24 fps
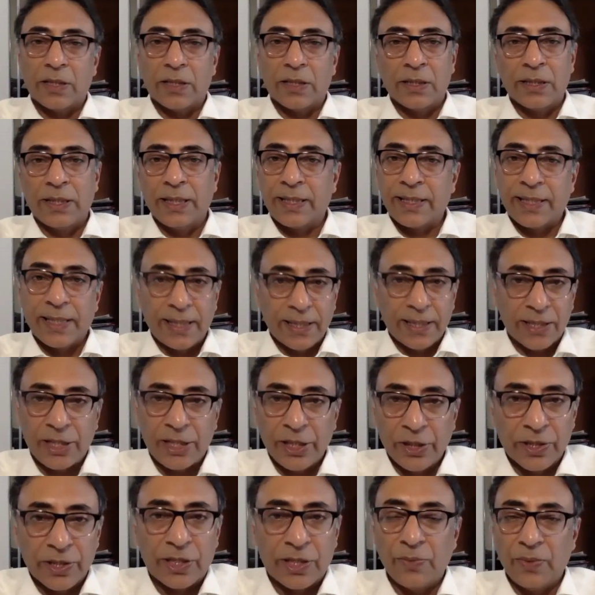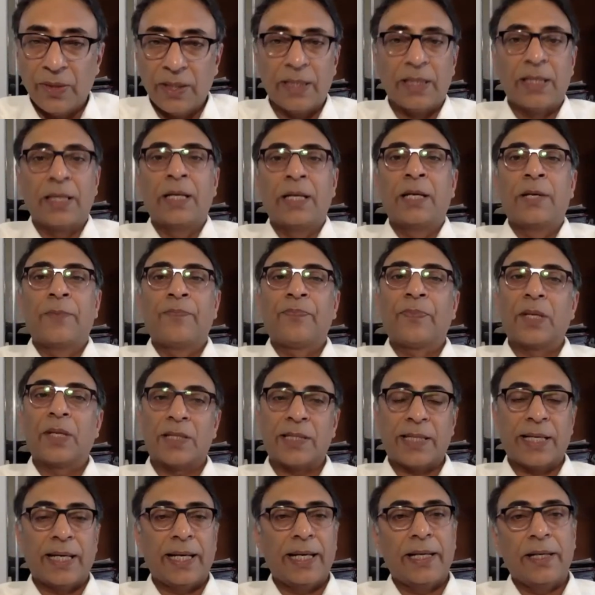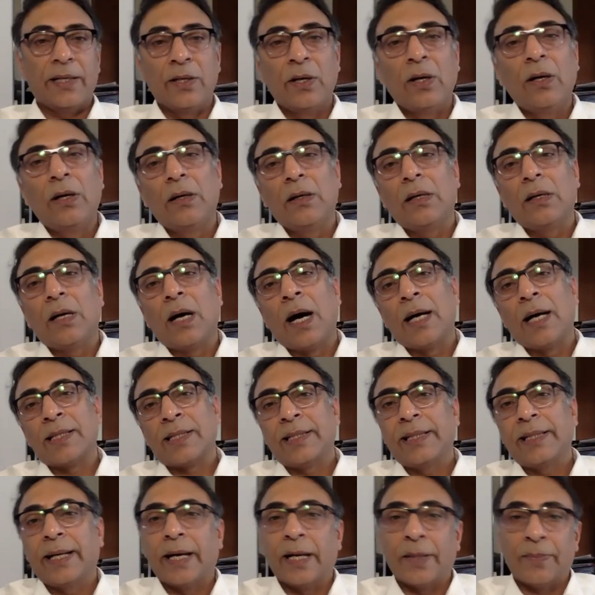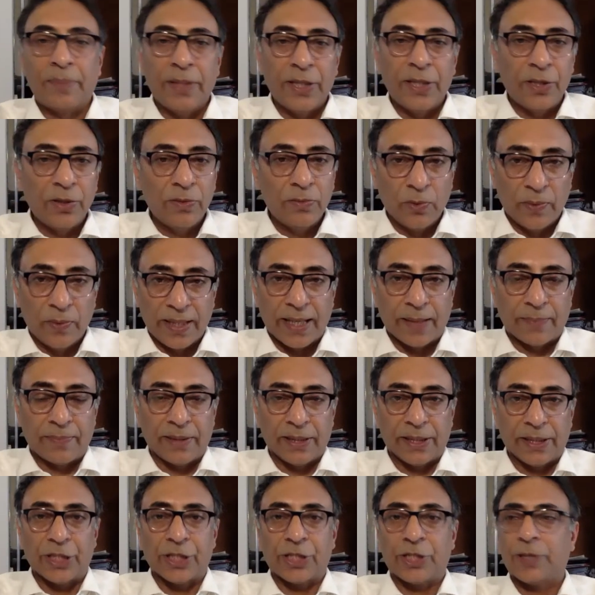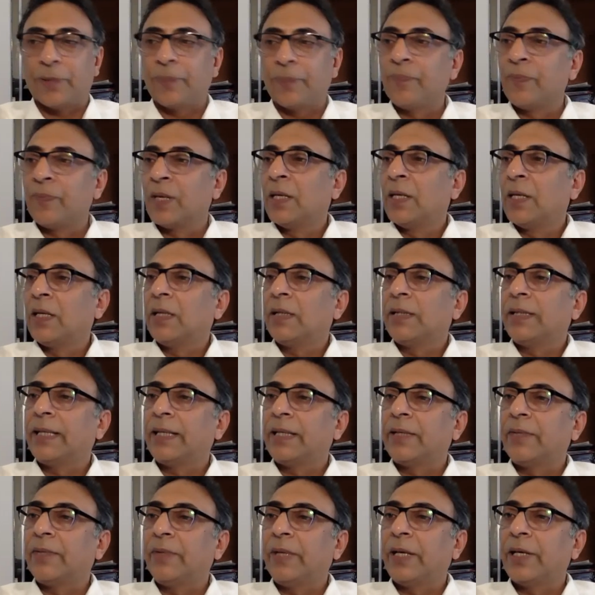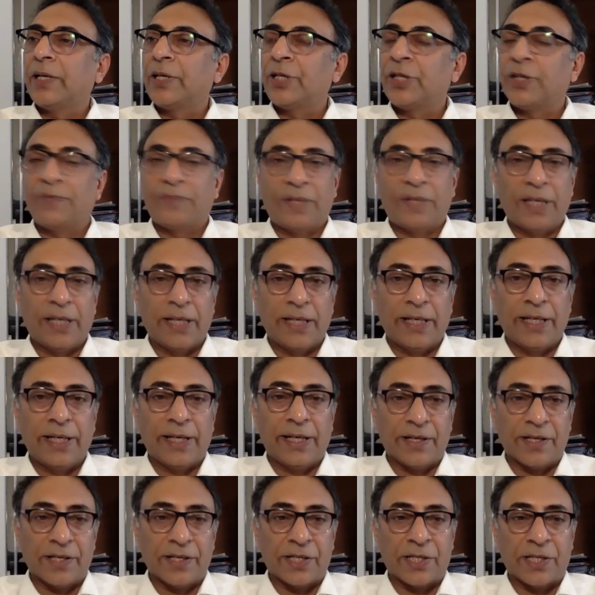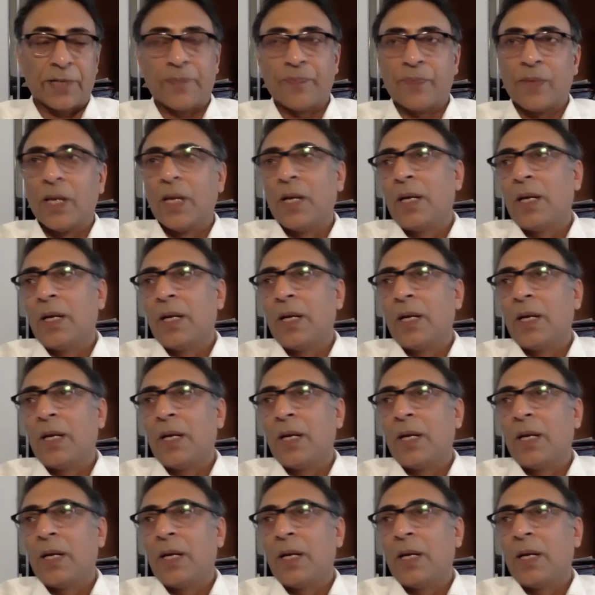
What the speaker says: the COC will say no, ask the RP to move an application that we are shifting gears.